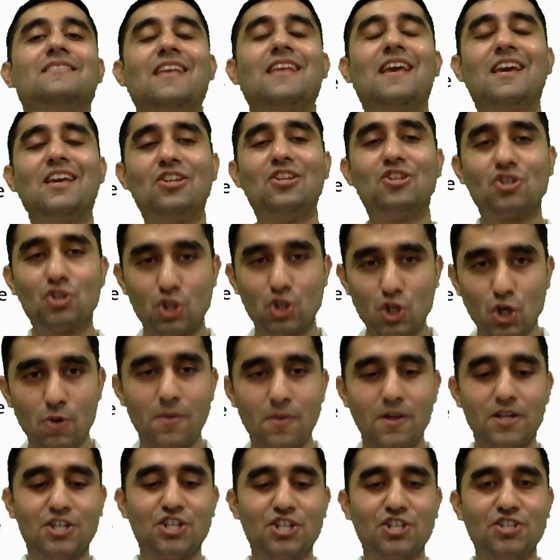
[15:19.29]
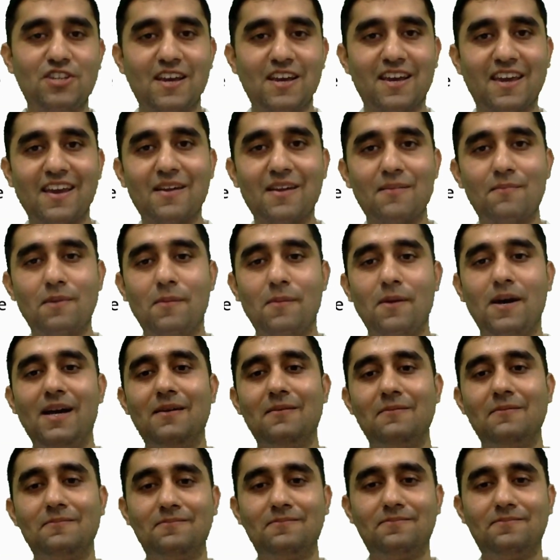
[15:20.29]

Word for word: Thank you so much. Take care. Bye-bye.